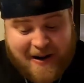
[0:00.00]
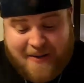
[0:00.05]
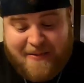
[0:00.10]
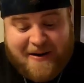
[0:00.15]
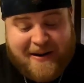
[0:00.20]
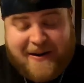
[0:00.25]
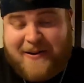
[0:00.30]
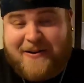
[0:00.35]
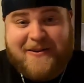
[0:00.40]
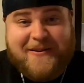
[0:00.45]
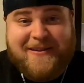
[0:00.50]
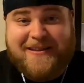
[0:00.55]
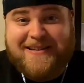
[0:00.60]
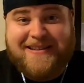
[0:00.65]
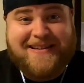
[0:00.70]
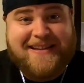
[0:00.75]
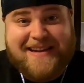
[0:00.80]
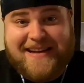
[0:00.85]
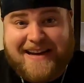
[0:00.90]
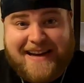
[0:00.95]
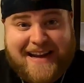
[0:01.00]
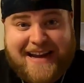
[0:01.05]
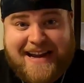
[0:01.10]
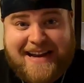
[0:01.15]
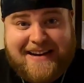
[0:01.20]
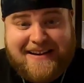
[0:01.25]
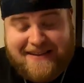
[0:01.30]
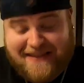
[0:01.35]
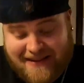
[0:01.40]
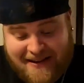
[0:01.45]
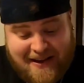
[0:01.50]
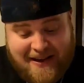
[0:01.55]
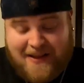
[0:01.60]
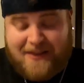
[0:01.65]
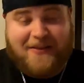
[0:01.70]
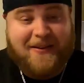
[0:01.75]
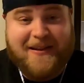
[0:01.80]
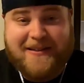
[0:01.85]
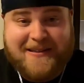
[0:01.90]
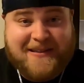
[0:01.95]
I'm gonna cook this thing and eat it.
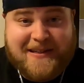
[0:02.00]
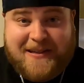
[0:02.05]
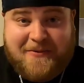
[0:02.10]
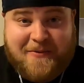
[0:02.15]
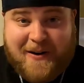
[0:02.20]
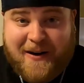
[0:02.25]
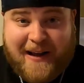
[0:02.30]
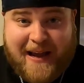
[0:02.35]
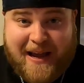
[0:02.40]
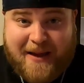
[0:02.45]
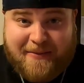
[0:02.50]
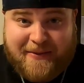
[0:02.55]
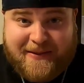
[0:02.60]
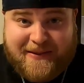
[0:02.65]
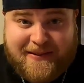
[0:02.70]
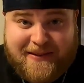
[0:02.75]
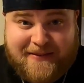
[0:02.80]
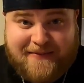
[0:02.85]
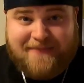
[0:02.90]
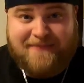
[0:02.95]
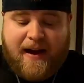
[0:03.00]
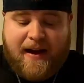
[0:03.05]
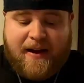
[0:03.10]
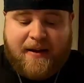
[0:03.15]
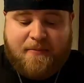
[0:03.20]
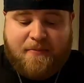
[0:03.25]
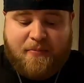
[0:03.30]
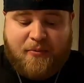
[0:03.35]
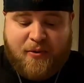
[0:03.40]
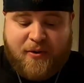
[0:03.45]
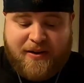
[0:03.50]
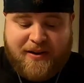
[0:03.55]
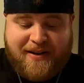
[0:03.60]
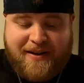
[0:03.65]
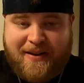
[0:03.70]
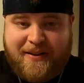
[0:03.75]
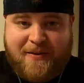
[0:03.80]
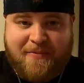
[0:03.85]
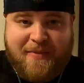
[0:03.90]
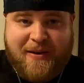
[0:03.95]
Let's see what happens. I put it
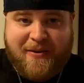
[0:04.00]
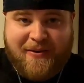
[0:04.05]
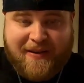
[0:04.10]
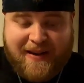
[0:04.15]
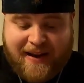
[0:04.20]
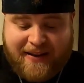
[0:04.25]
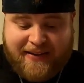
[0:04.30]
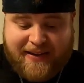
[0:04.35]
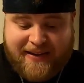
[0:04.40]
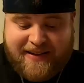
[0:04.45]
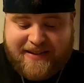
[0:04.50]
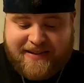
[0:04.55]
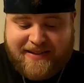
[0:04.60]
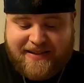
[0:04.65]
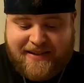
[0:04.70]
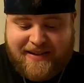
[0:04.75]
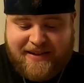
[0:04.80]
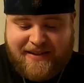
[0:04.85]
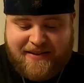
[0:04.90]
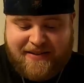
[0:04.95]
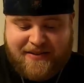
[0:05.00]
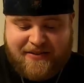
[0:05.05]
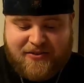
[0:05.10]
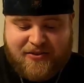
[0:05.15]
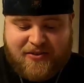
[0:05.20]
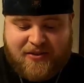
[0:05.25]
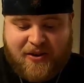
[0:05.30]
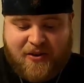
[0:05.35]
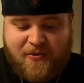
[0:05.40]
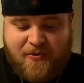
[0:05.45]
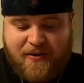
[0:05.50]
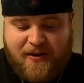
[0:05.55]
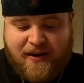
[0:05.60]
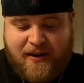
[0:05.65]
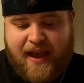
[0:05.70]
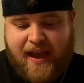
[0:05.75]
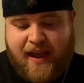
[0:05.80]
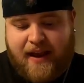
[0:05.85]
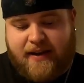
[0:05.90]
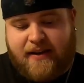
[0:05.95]
in the milk, I let it sit and soak,
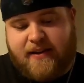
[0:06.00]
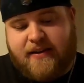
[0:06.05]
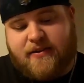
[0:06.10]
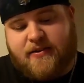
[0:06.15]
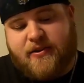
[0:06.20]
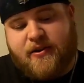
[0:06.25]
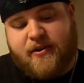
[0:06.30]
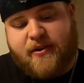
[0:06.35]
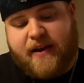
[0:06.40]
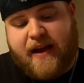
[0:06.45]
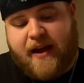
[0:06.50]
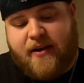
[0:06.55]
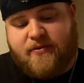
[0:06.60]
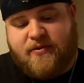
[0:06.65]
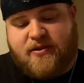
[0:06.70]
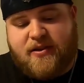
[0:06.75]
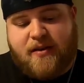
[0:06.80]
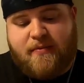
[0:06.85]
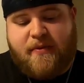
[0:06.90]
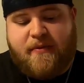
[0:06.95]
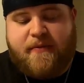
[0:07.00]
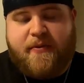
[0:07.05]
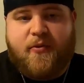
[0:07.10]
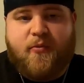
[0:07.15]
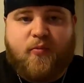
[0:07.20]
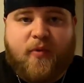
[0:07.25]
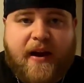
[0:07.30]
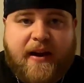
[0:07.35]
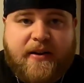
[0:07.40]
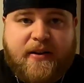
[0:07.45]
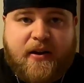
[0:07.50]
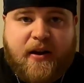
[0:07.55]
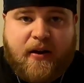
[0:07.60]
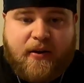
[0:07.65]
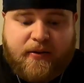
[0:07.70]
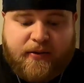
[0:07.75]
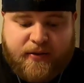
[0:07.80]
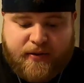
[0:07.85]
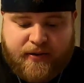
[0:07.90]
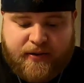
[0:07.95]
and it took out some of the red
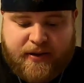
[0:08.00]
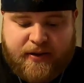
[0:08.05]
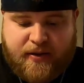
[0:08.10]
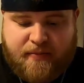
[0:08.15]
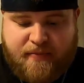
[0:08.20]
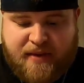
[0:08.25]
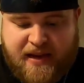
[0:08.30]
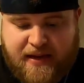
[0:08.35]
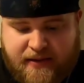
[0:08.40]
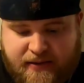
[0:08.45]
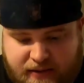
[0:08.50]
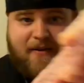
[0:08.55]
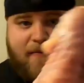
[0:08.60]
color in the meat.